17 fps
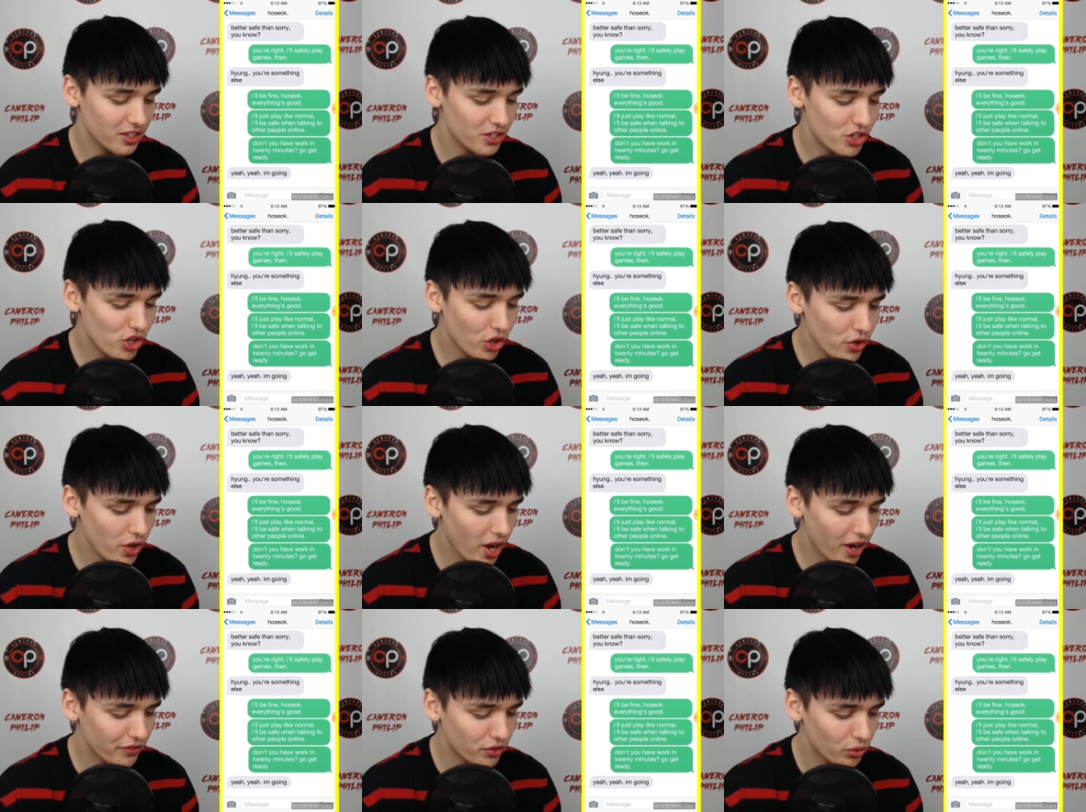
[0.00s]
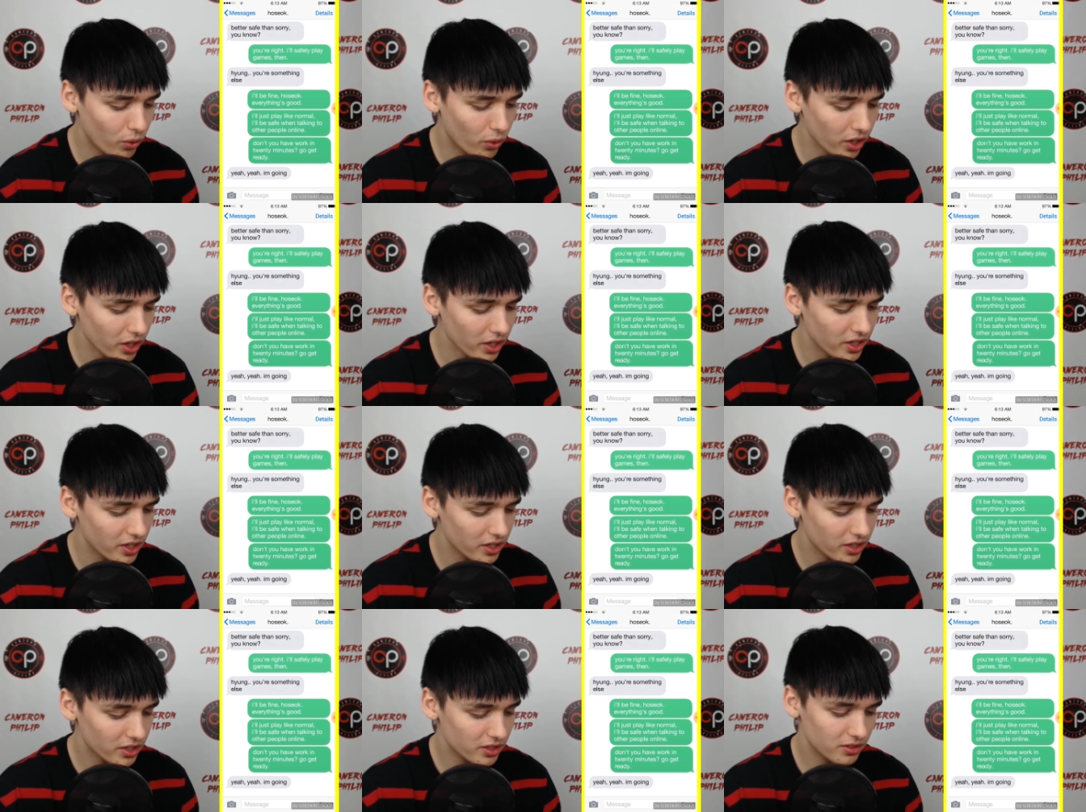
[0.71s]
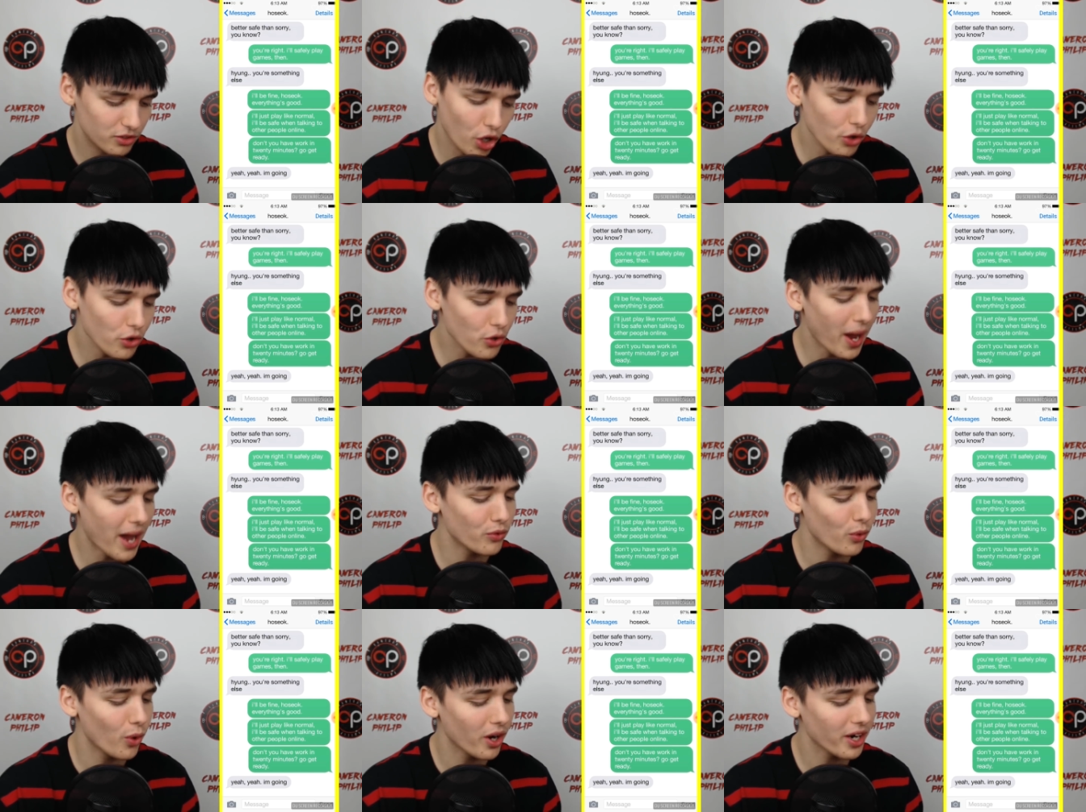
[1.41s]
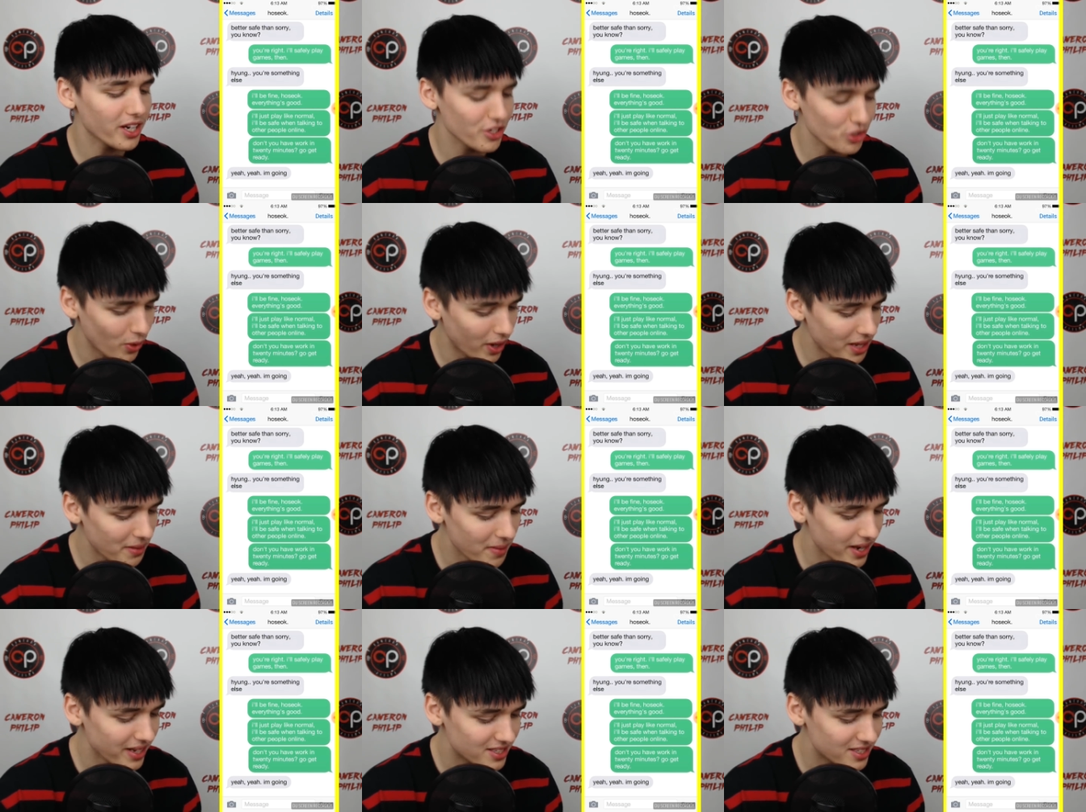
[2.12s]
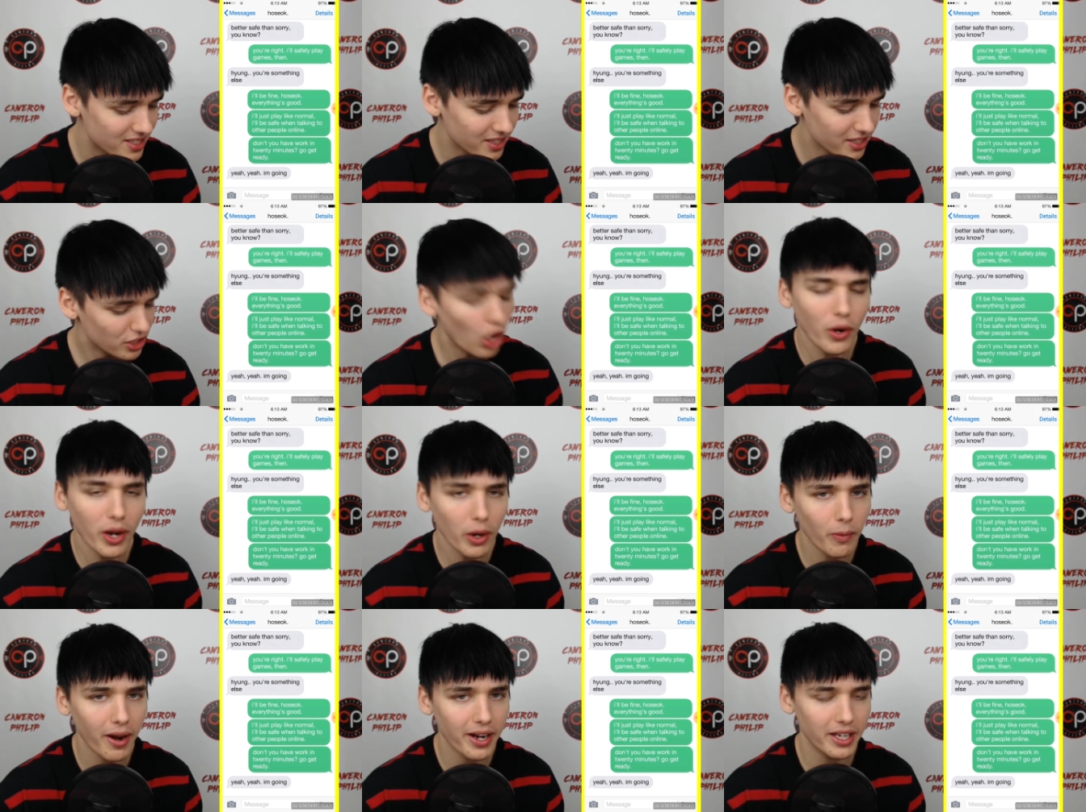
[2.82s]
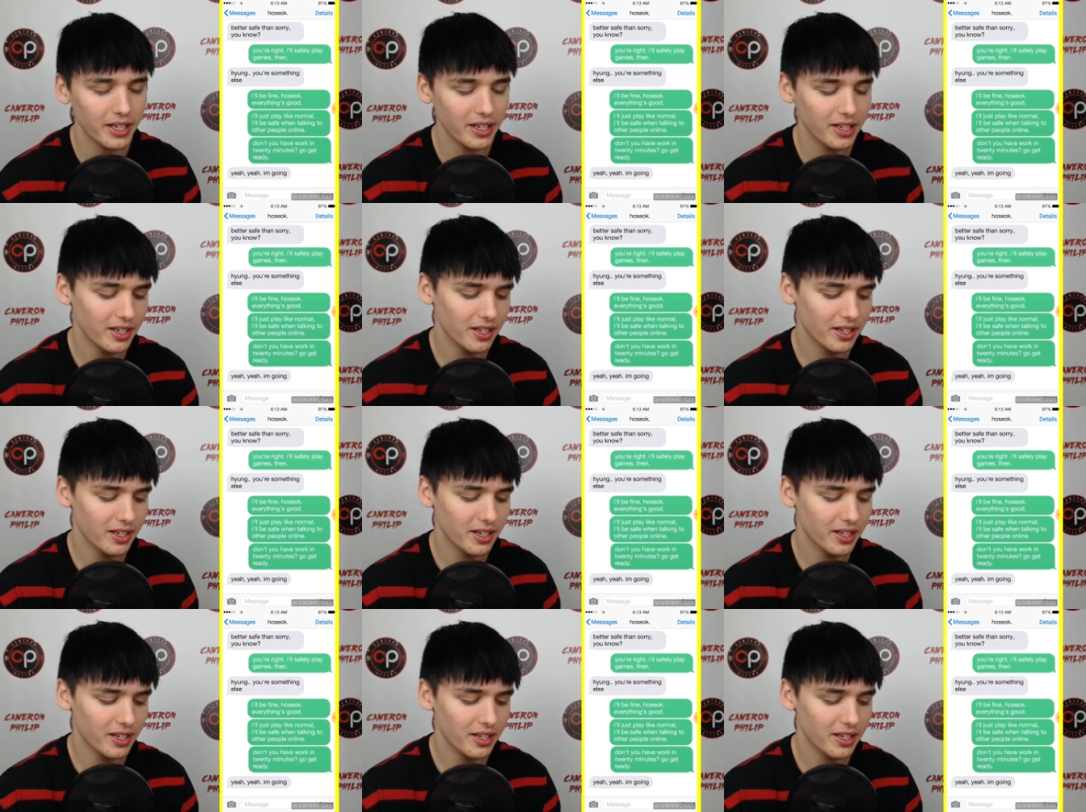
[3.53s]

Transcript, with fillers: Don't you have to work? Don't you have work in 20 minutes? Go get ready.